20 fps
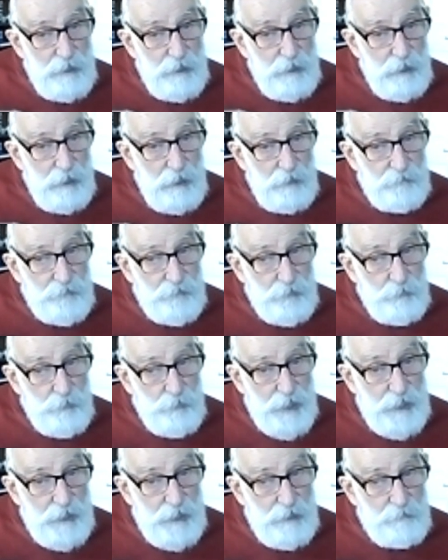half
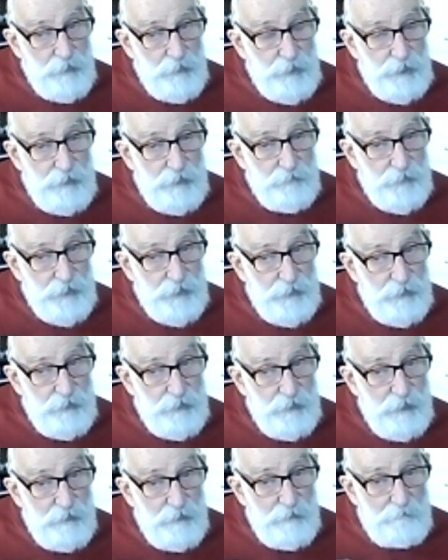awake. Most of us
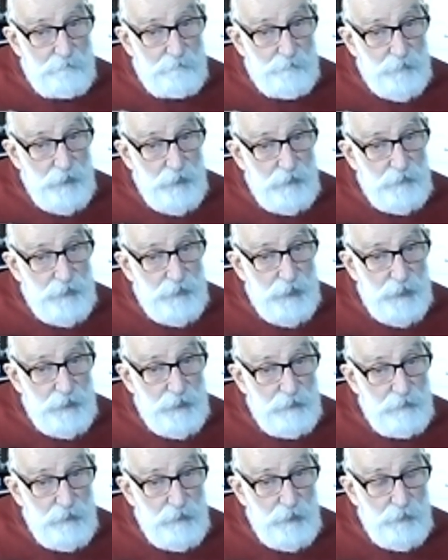
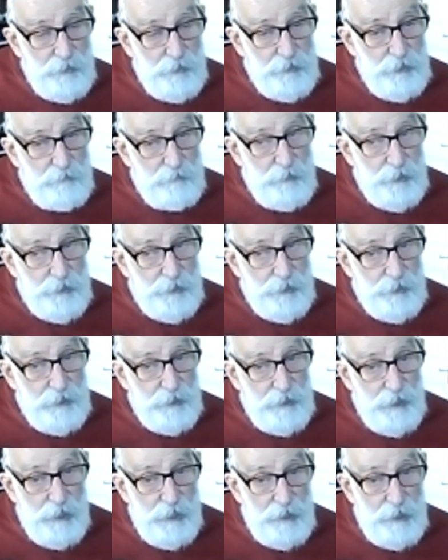really go through most of the
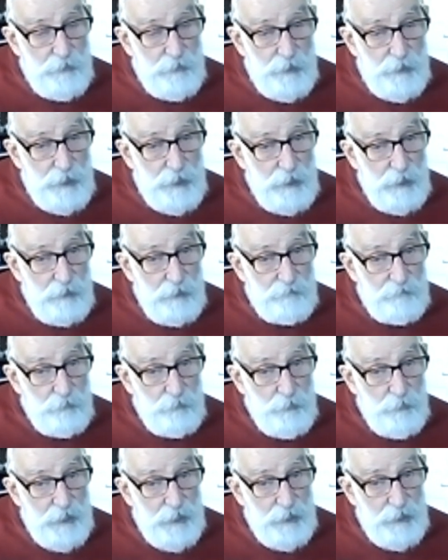day only half
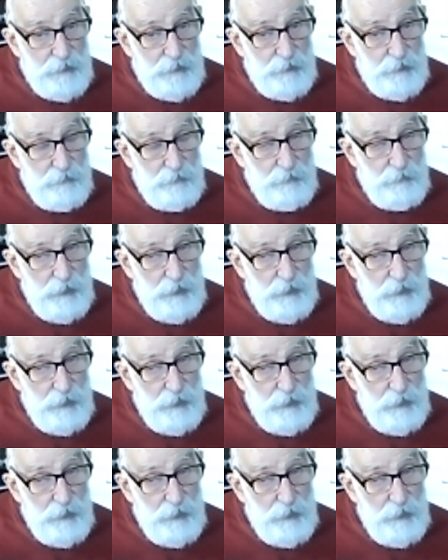awake, don't